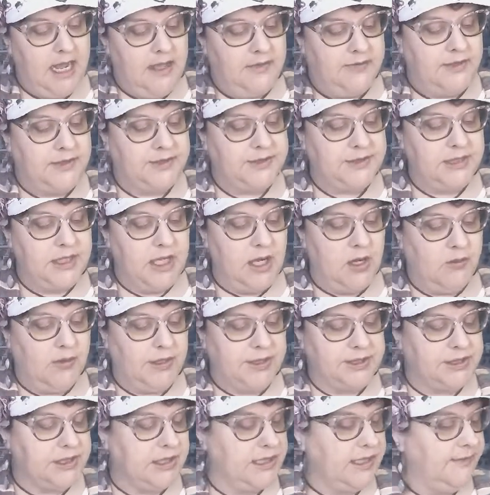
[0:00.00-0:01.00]
There's no
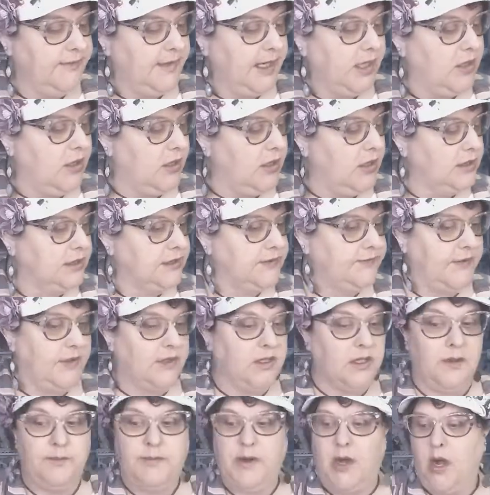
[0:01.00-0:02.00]
question that my card's
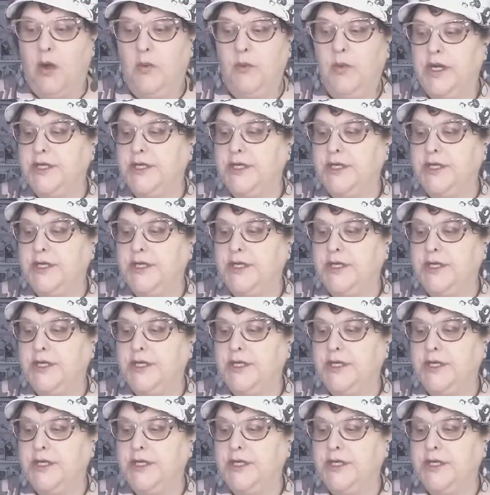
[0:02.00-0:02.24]
falling apart,